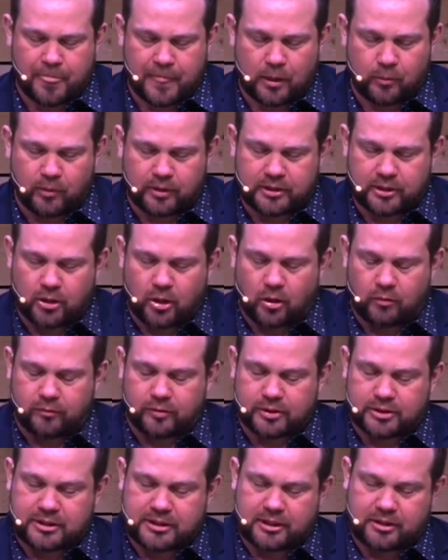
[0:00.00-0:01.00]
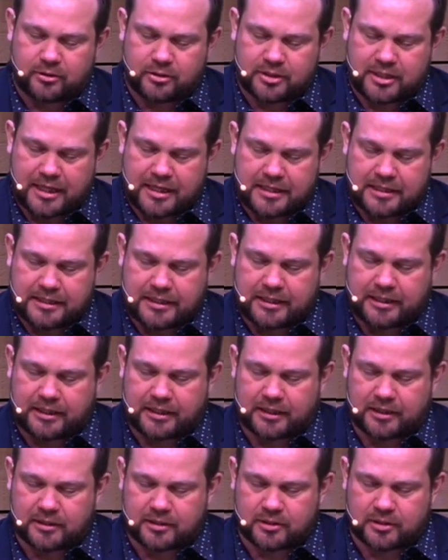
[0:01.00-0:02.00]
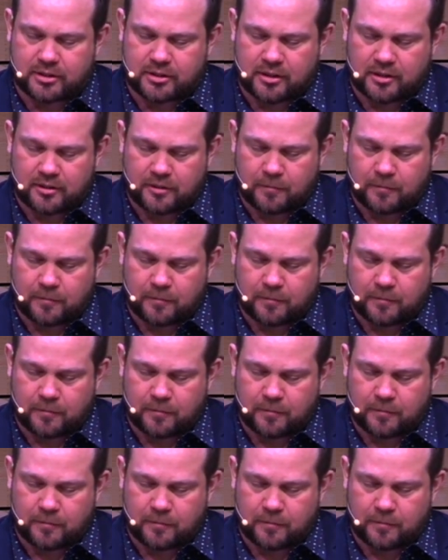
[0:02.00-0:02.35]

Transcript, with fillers: with the overseers and deacons,